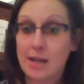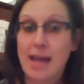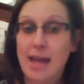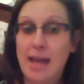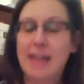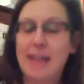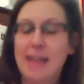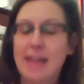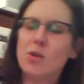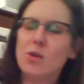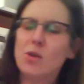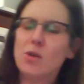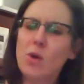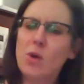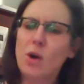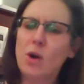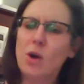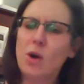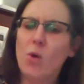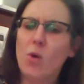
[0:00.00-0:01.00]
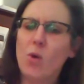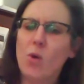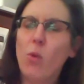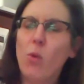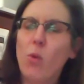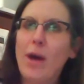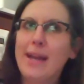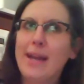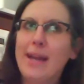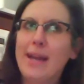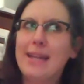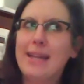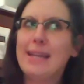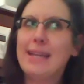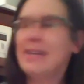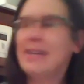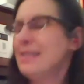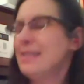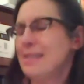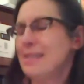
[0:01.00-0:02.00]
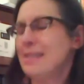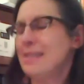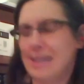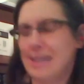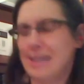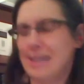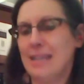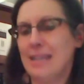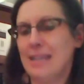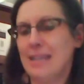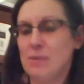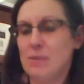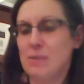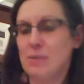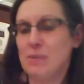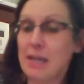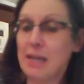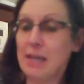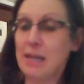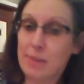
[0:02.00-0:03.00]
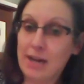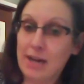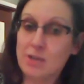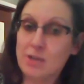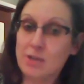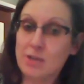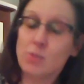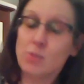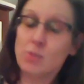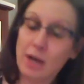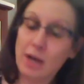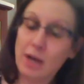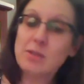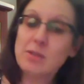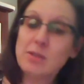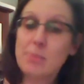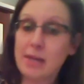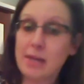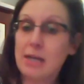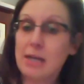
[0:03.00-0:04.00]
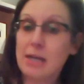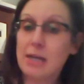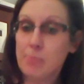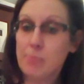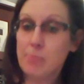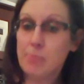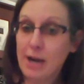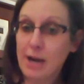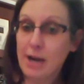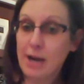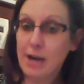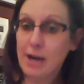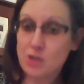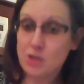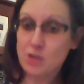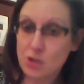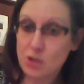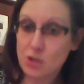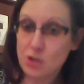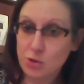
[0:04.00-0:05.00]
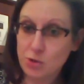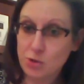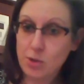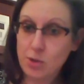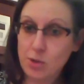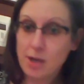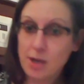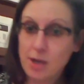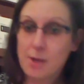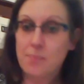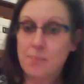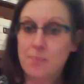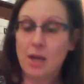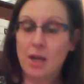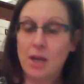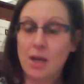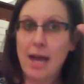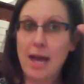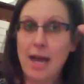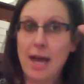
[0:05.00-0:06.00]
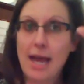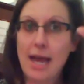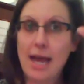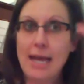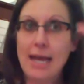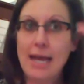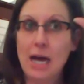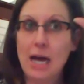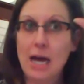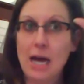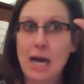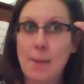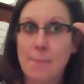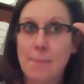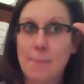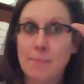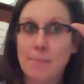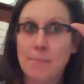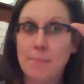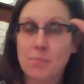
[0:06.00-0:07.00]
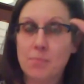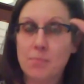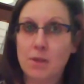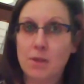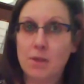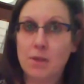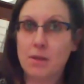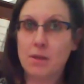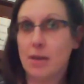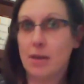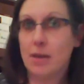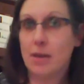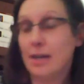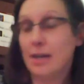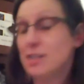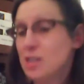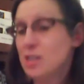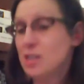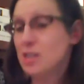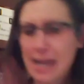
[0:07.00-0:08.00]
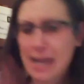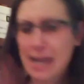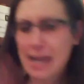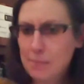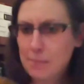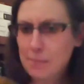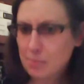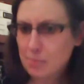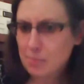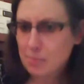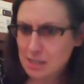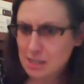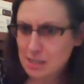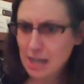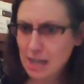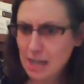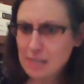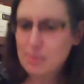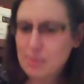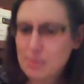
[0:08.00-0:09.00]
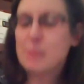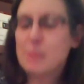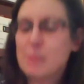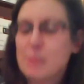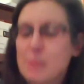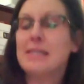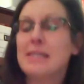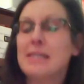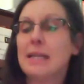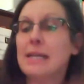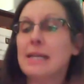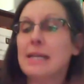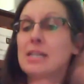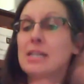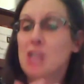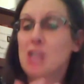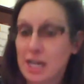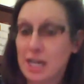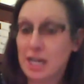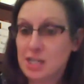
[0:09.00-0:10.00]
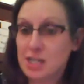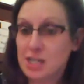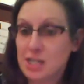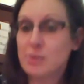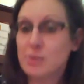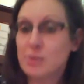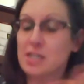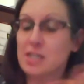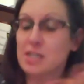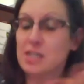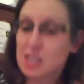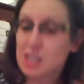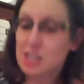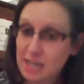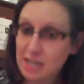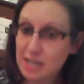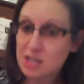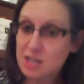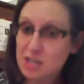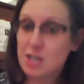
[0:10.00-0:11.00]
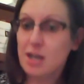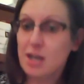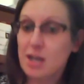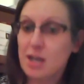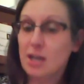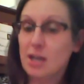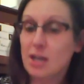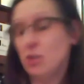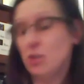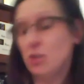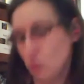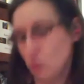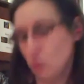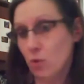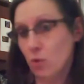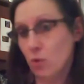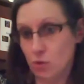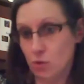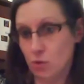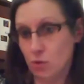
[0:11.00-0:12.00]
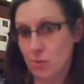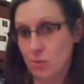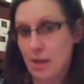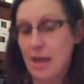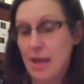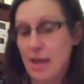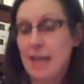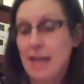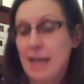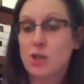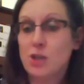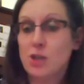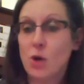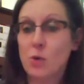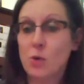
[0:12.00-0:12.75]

And so what is the thing that it was being compared to? Well, it was being compared to a sham massage, but it was basically a touch. It was a touch control group. And so